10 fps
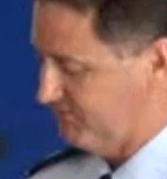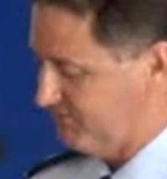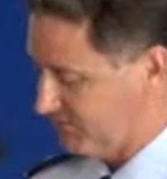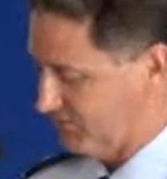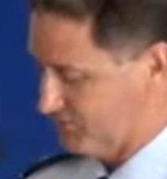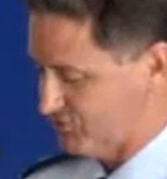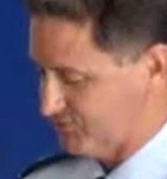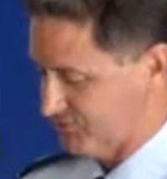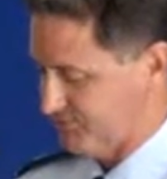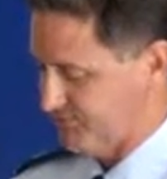
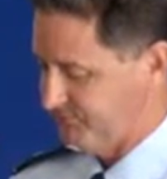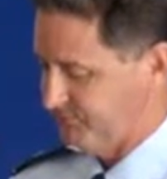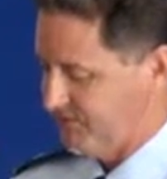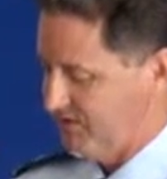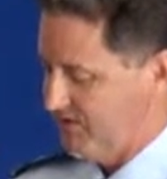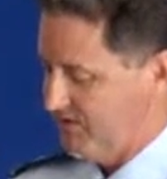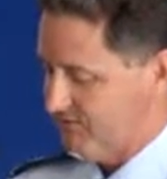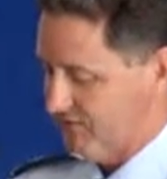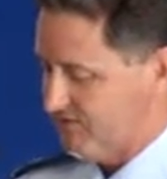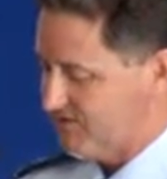functional.
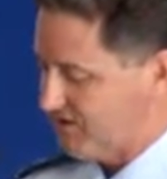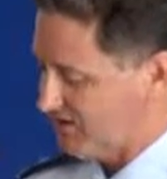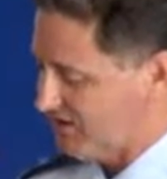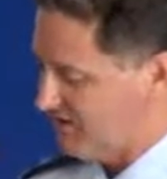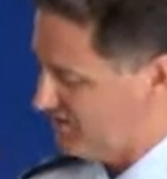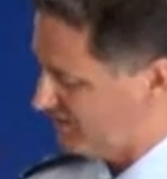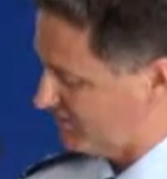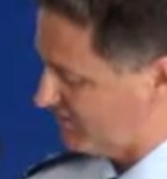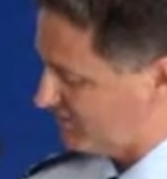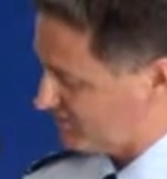Very
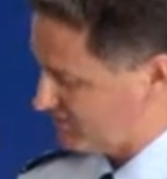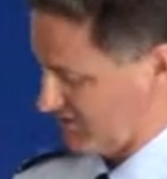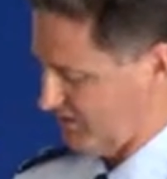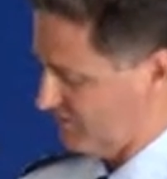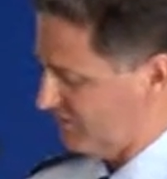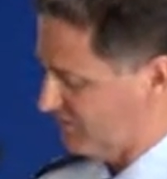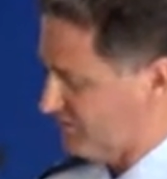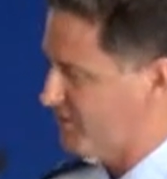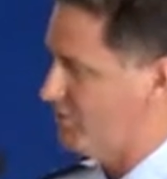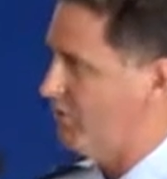thick
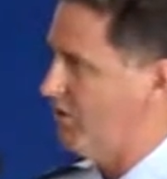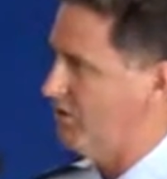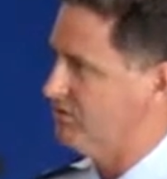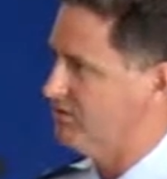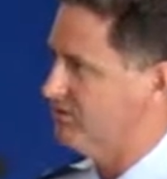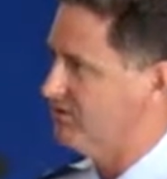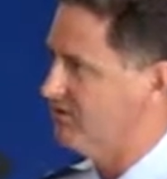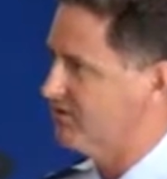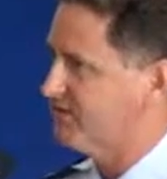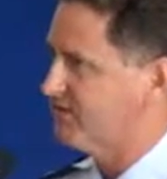concrete walls and
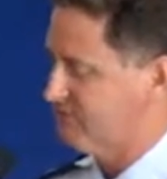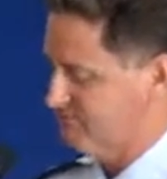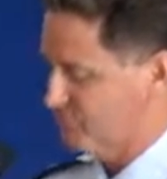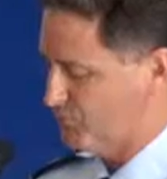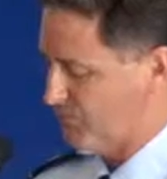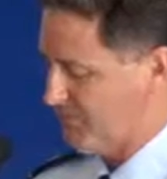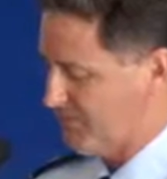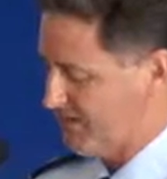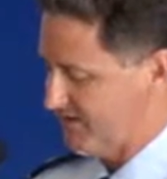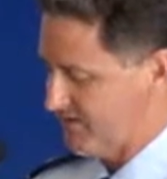nothing pretty
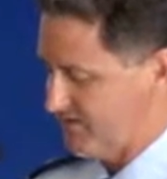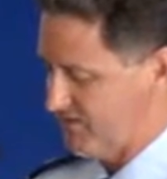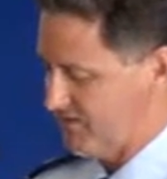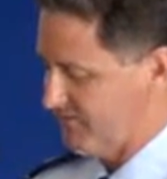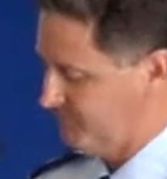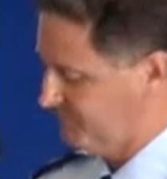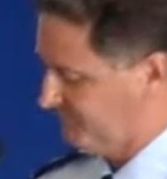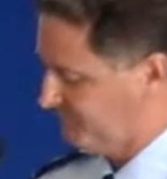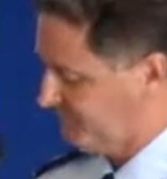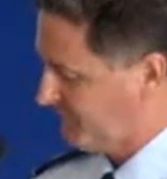about it at all.
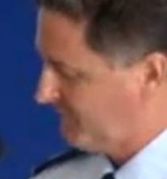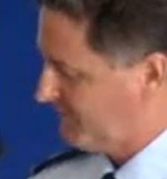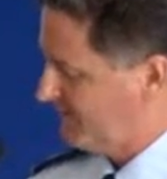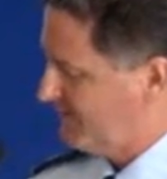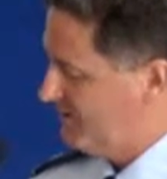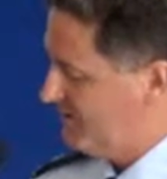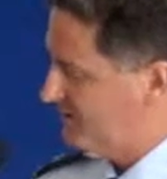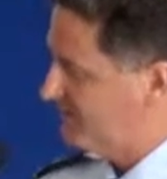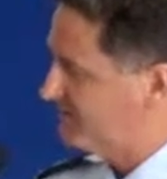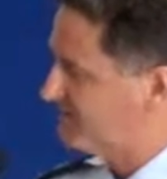
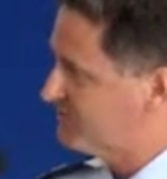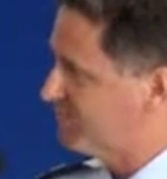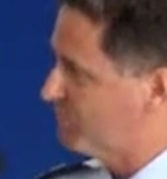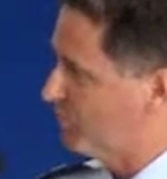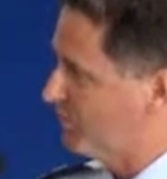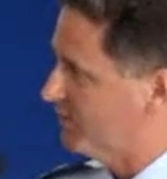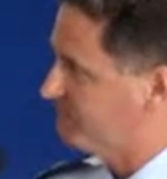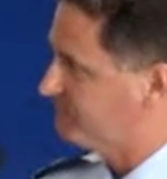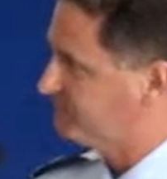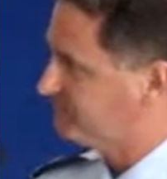But this
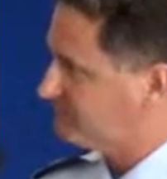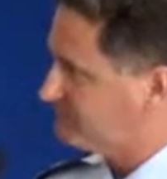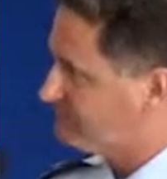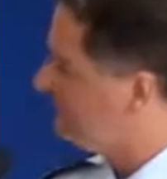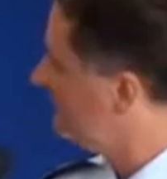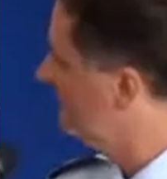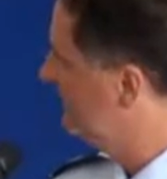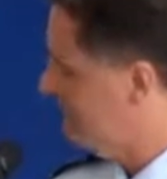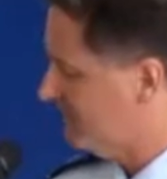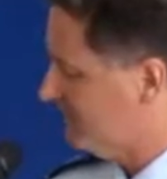airport
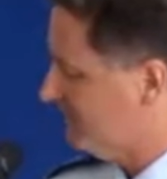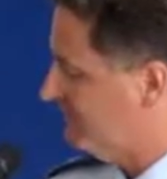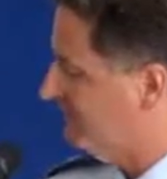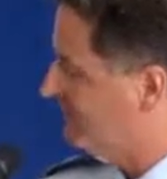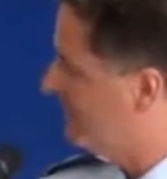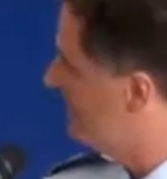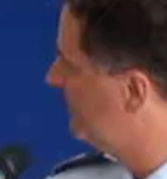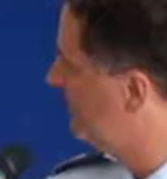is the hub